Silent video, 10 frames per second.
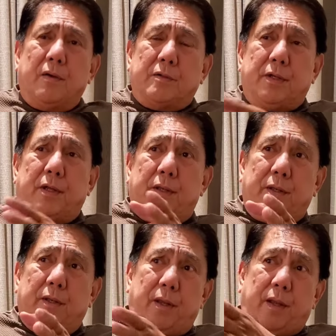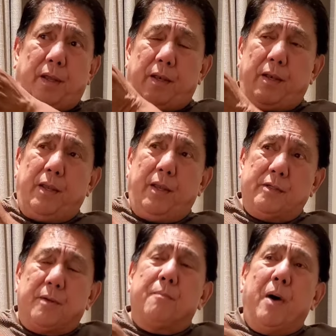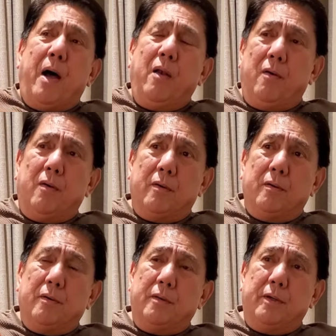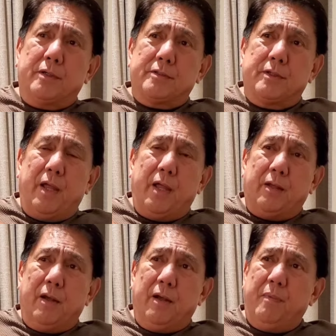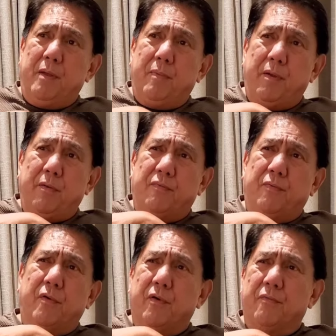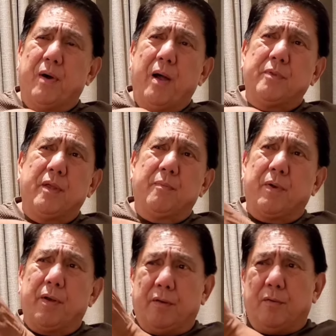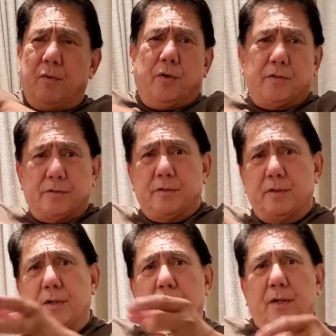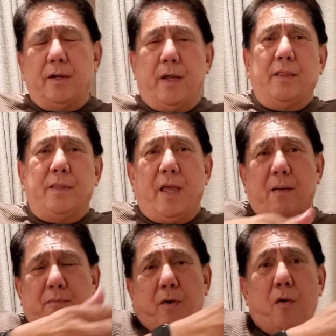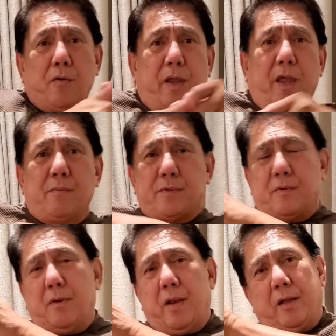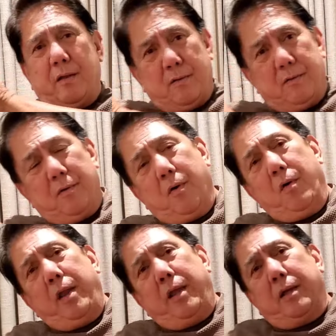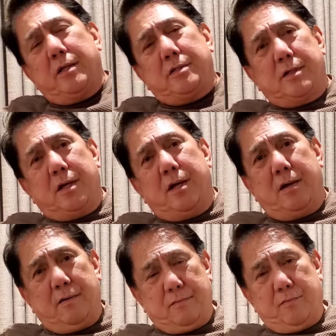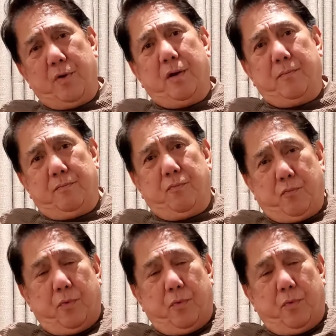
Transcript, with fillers: because in, in, in Sampaloc, there's like uh, maybe four or five different courts, and they have their own names. You know, like Olik is uh, one of